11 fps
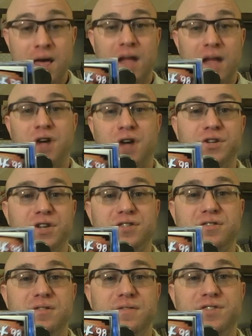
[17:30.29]
It's all just
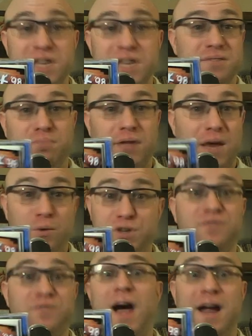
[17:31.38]
season play, which
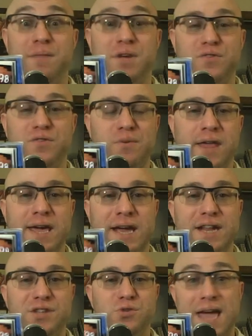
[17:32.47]
is fine because if you're playing
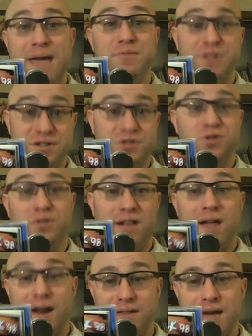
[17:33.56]
82 games, it's certainly a
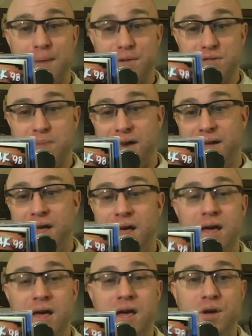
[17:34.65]
lot of time to spend.
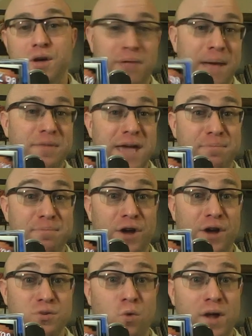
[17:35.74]
You can play up to 8
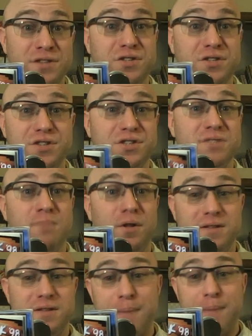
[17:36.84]
players at once, so this is
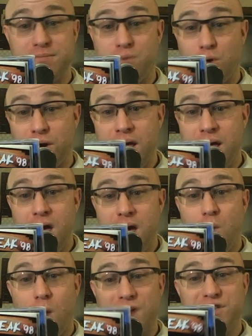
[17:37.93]
multi-tap support.
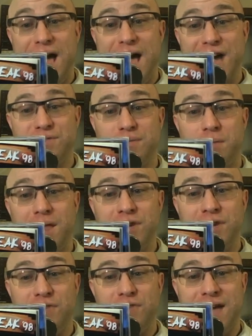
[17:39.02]
Watch the action from
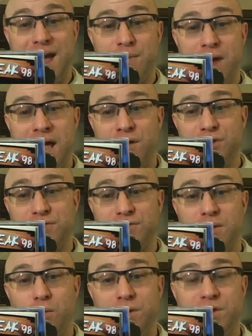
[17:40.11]
11 different camera angles. From
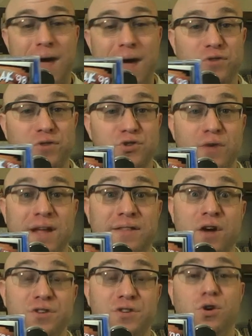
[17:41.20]
the wood to the rafters, you're in
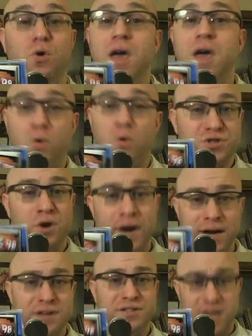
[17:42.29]
there. So we're
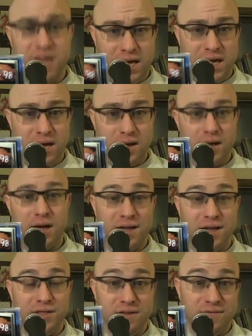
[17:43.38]
starting to see
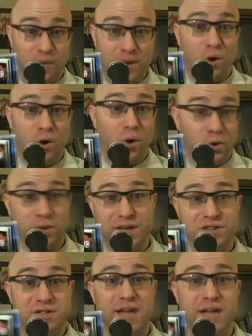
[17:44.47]
the very early
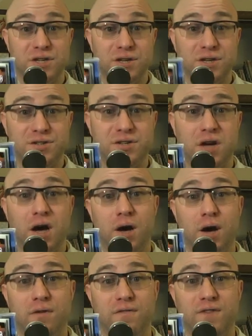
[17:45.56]
stages
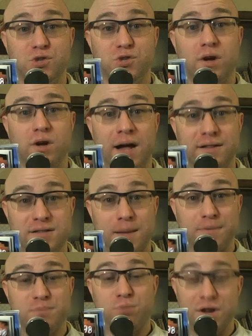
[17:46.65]
of Visual
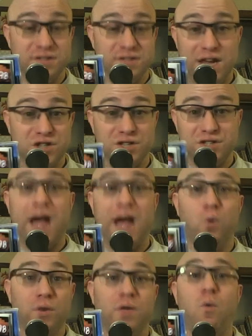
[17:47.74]
Concepts presentation
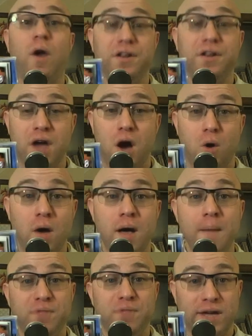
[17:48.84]
style where they wanted to go,
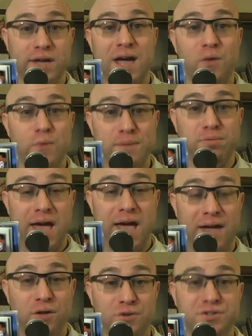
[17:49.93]
looking at replay
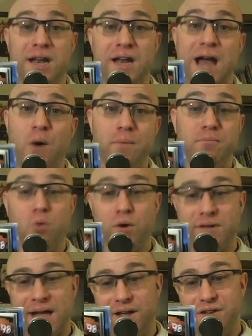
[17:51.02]
angles and how
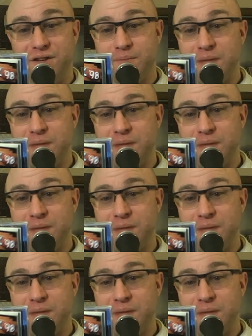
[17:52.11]
important that is.